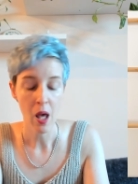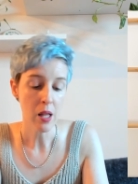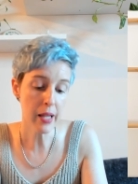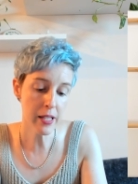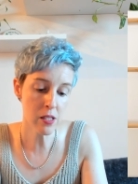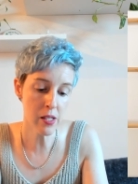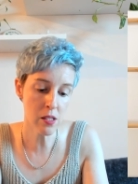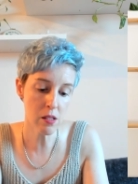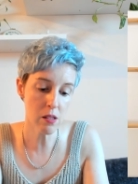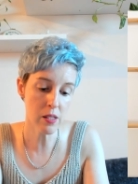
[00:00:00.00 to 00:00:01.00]
liked the
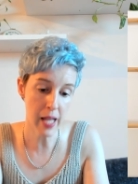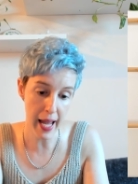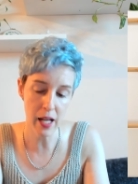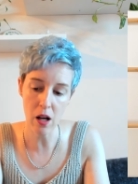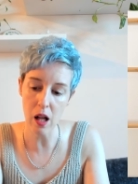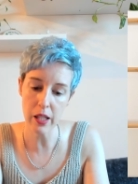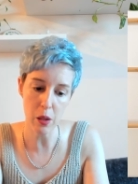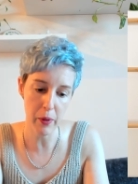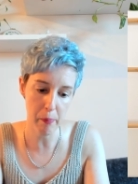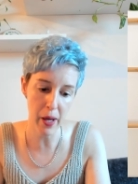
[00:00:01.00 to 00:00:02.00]
tank a little
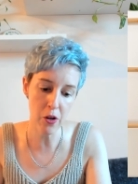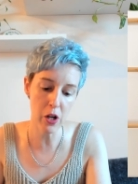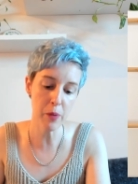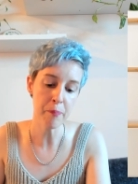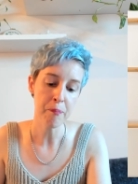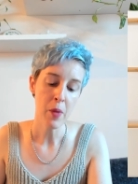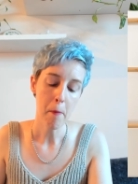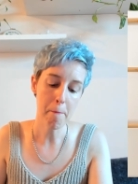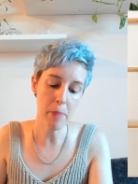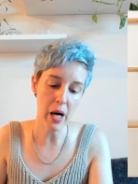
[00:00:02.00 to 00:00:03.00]
bit better,
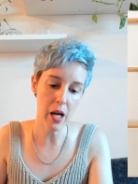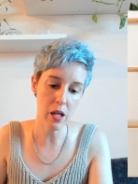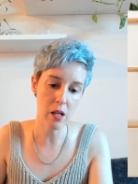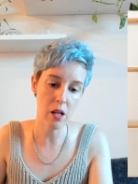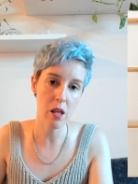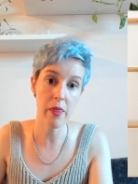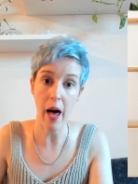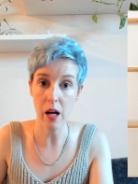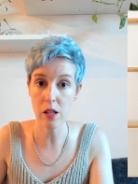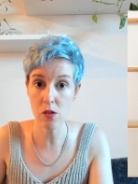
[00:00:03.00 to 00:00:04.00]
but
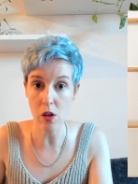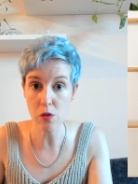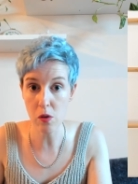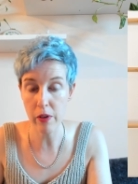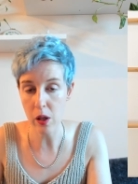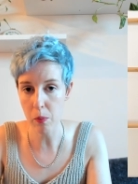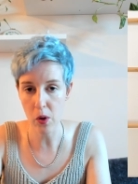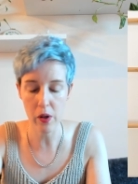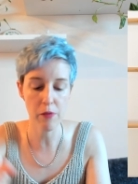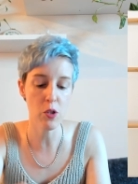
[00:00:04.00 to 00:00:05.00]
that is also
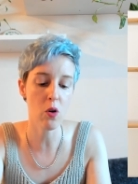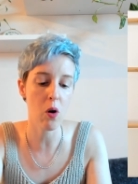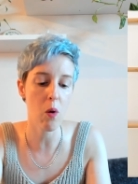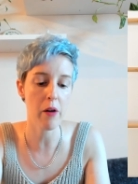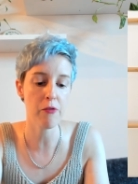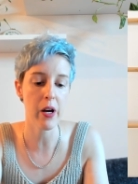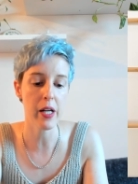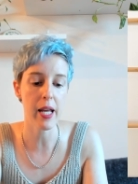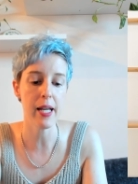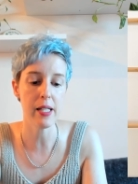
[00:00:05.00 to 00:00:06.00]
available if you go on
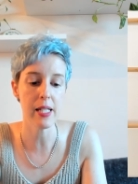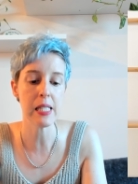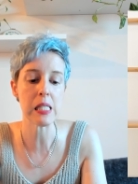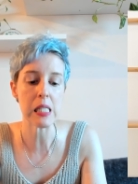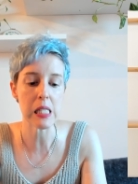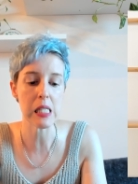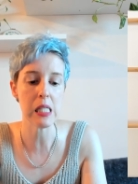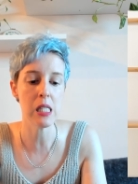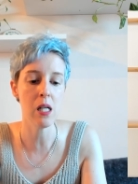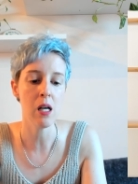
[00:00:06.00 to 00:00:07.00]
Friday
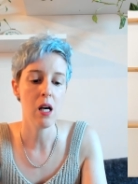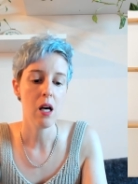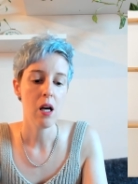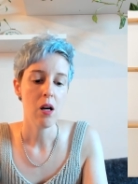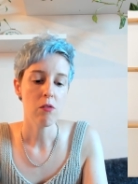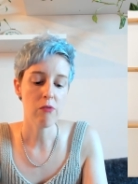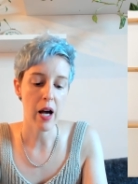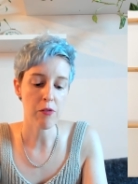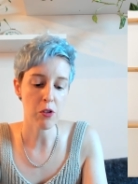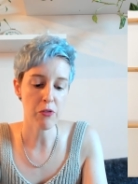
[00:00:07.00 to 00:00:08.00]
Knits'
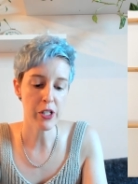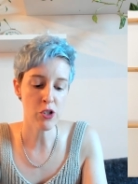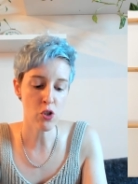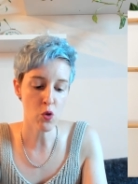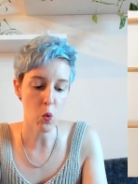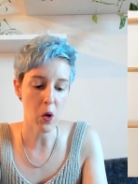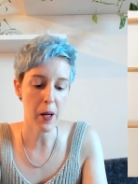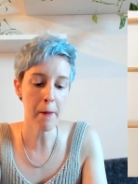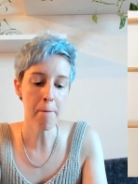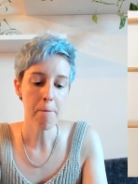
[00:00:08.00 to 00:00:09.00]
Ravelry
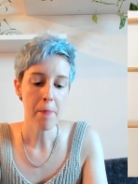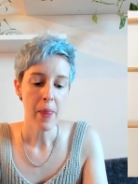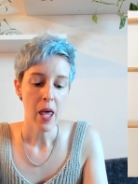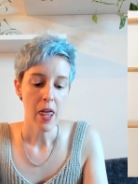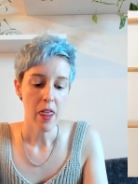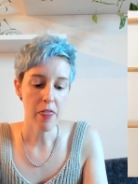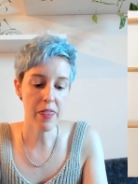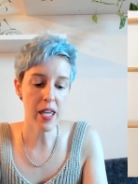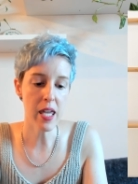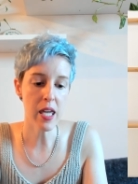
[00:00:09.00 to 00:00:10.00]
store.
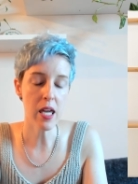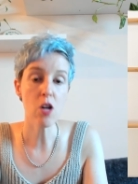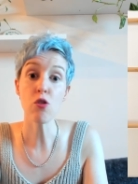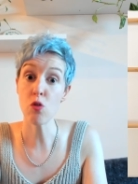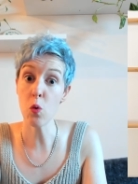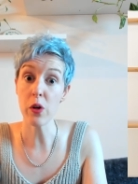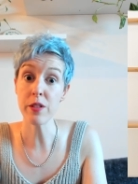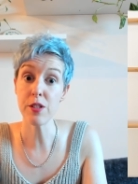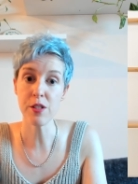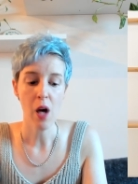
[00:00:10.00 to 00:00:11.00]
The
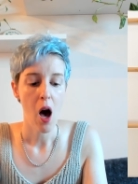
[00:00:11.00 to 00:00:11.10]
shorts